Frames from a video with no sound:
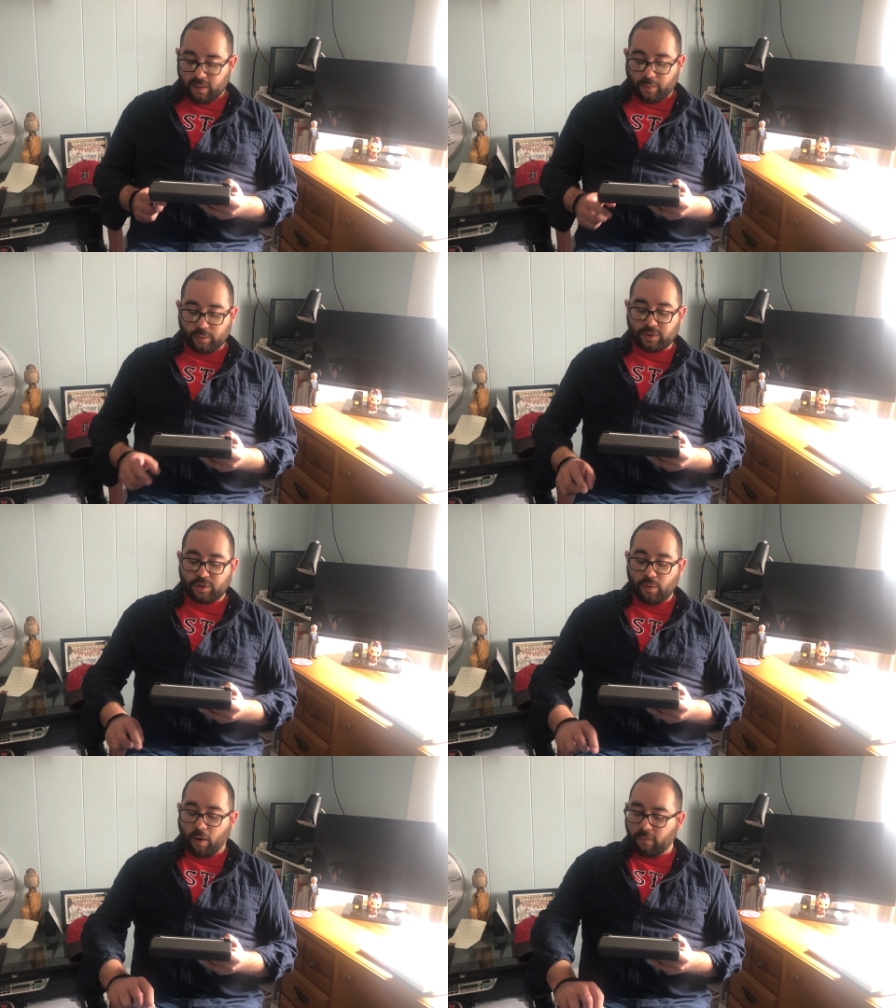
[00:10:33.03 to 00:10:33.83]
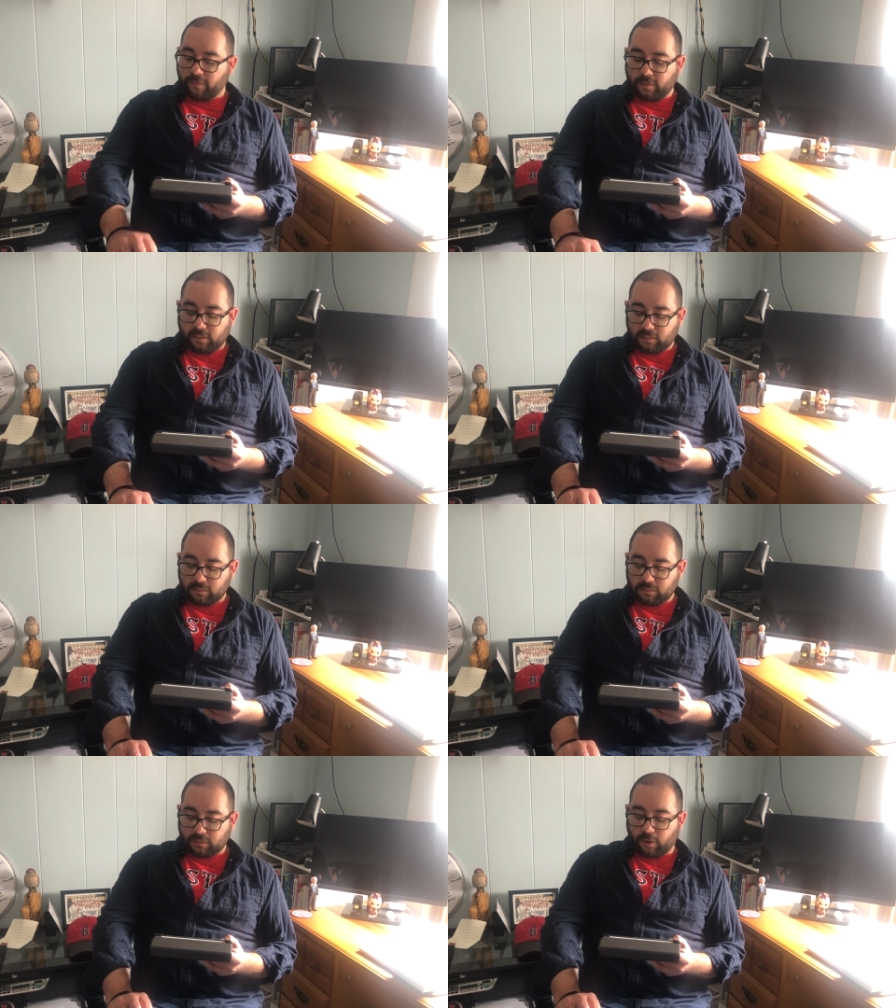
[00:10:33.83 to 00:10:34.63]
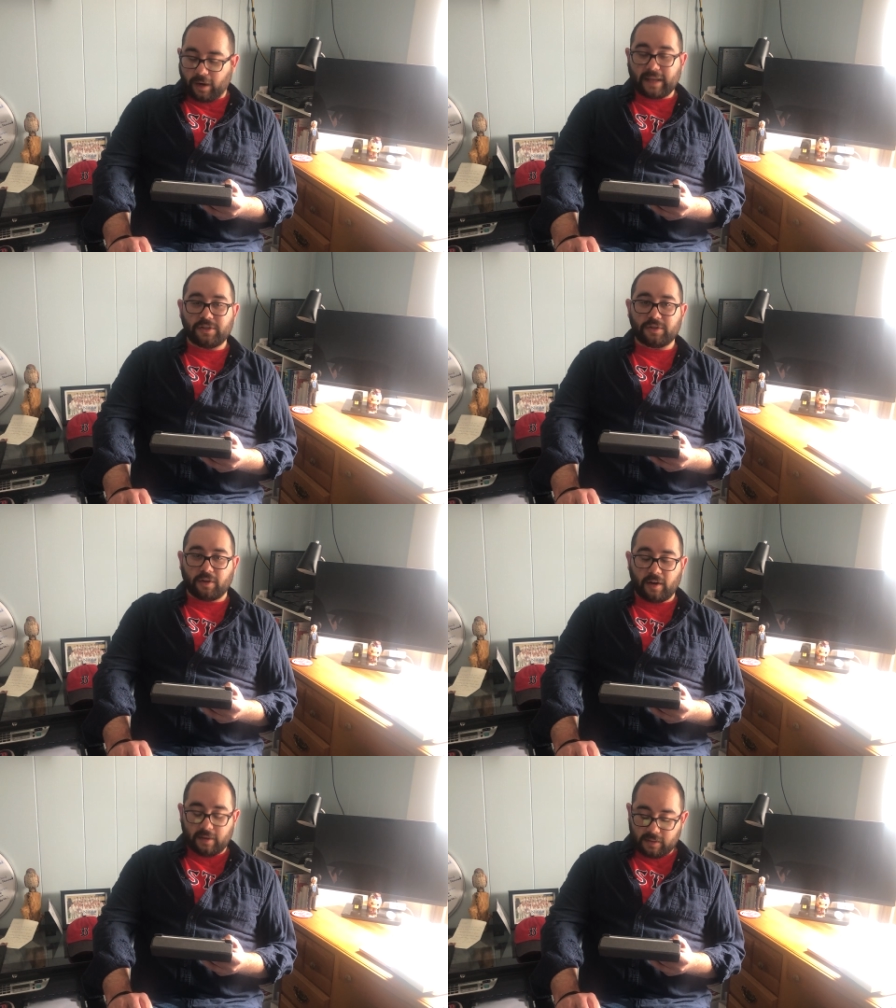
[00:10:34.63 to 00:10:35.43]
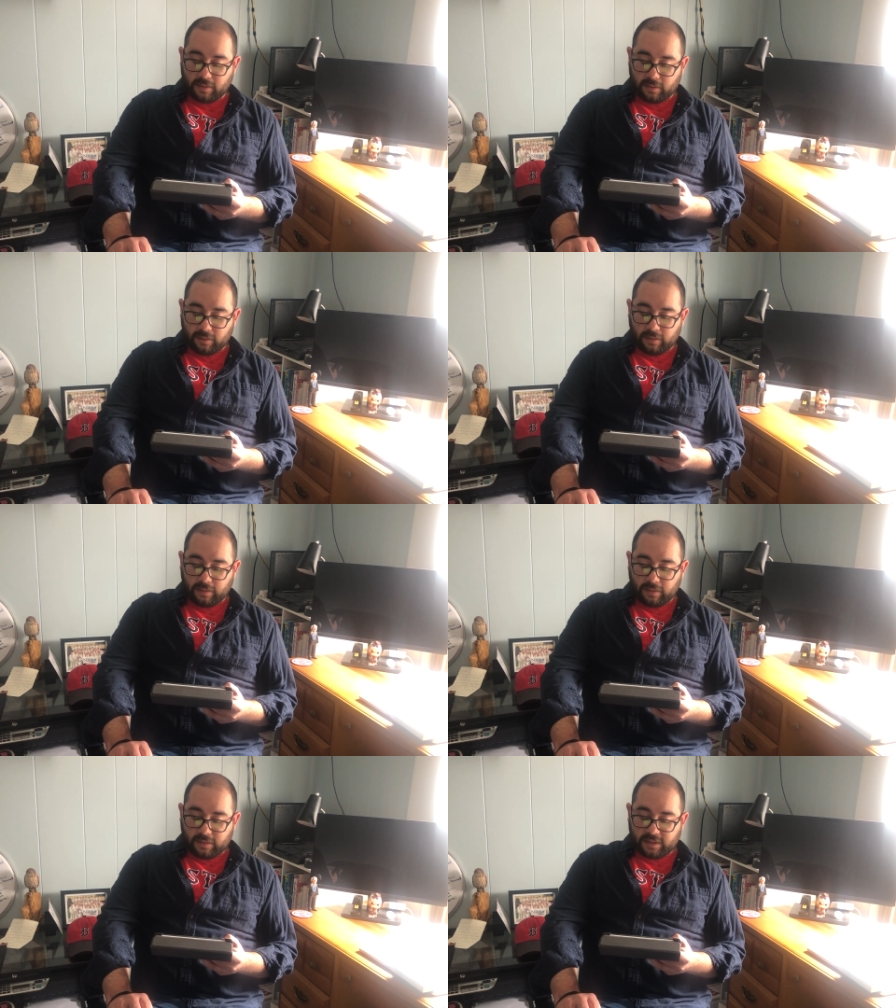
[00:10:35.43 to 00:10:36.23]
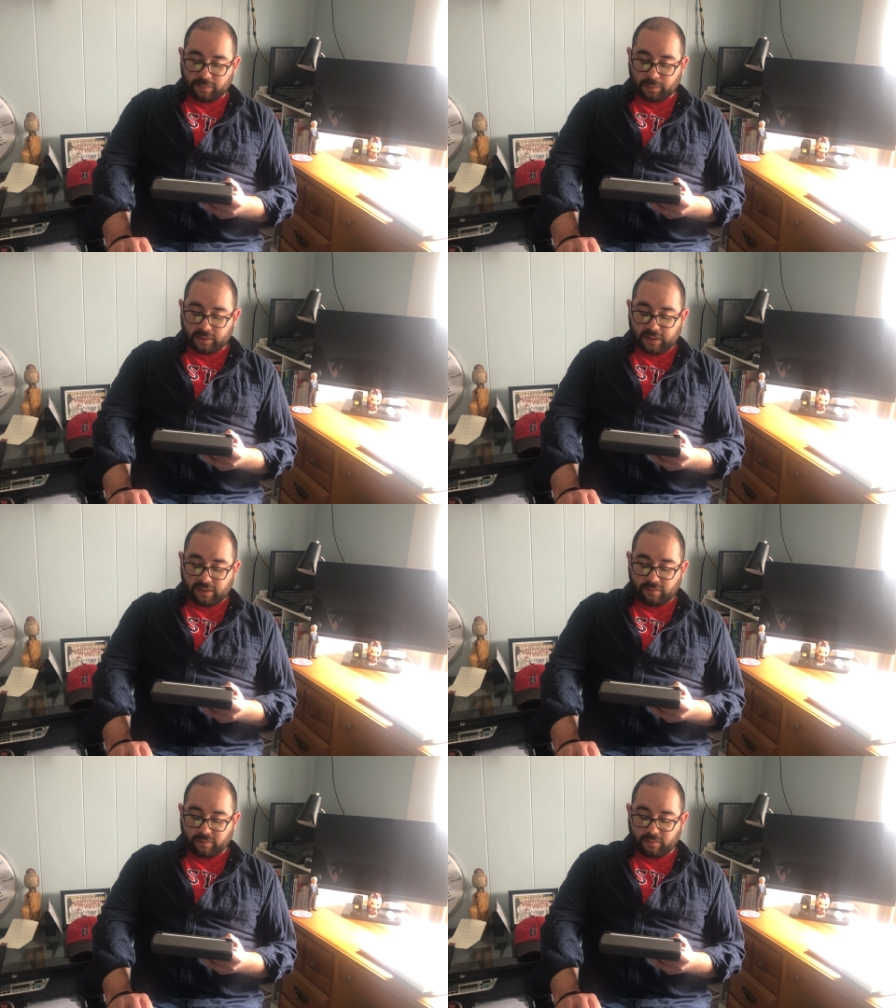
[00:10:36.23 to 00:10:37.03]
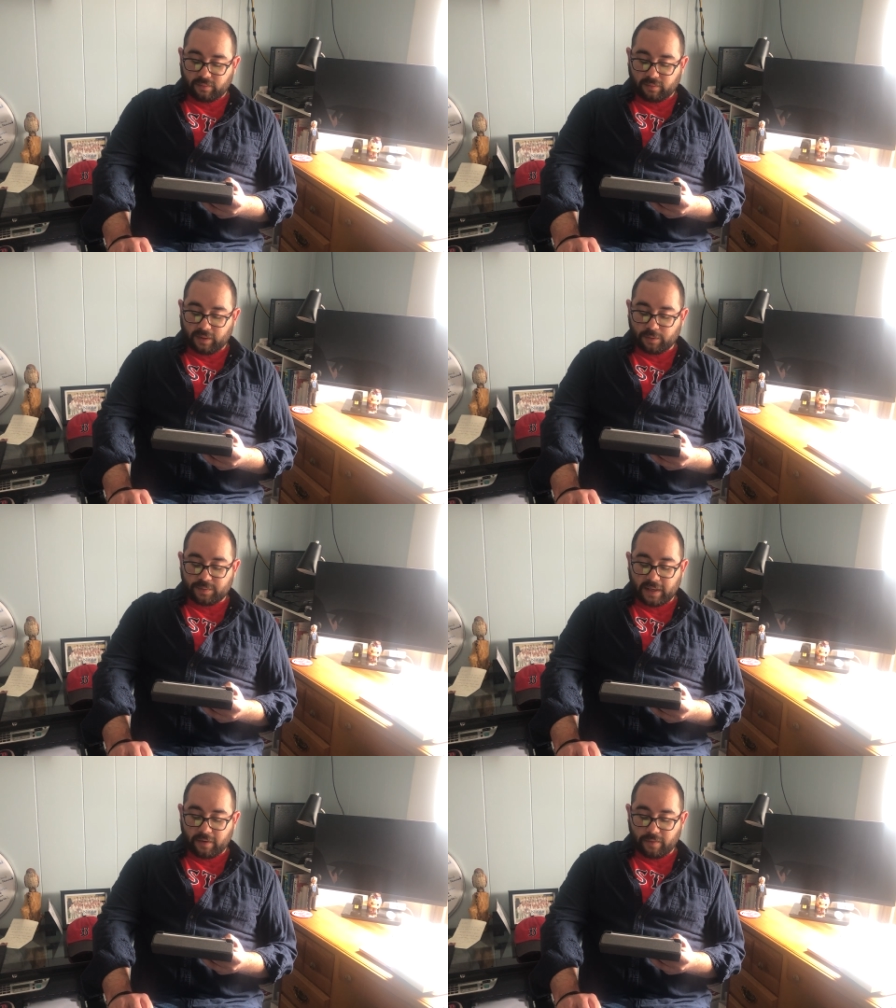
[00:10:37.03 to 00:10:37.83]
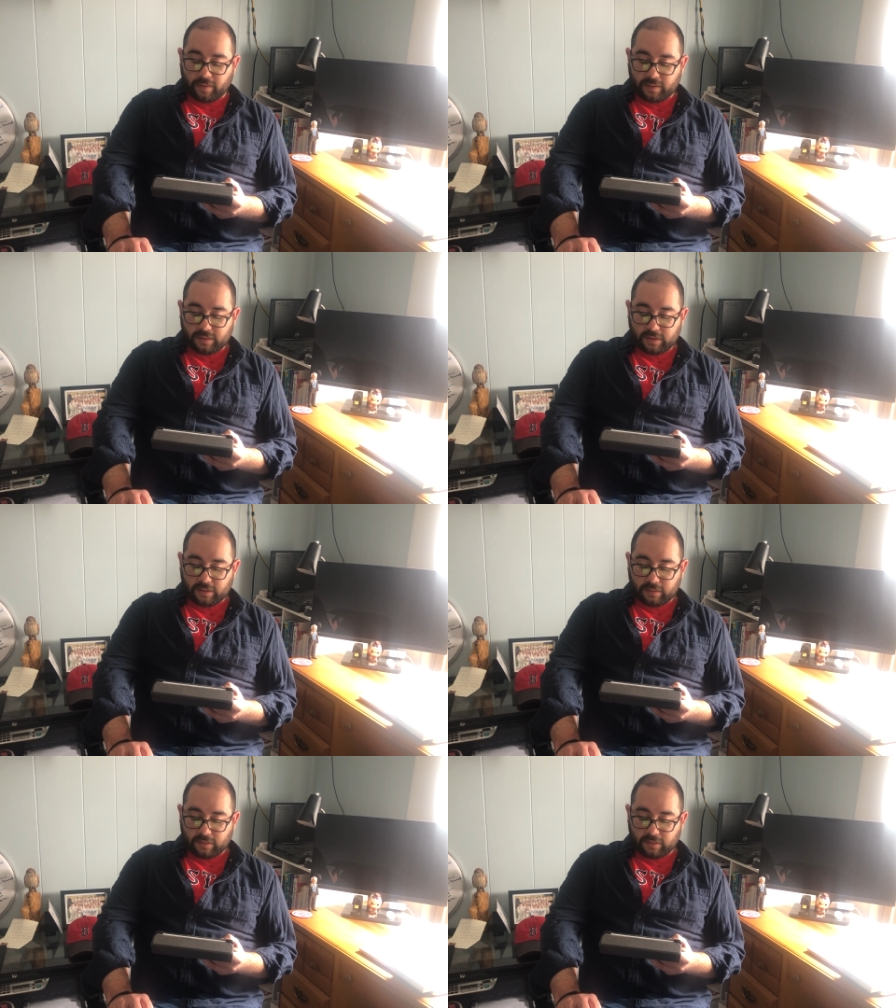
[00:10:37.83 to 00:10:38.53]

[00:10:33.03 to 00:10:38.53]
but was too hopeful or headstrong to believe that was my course.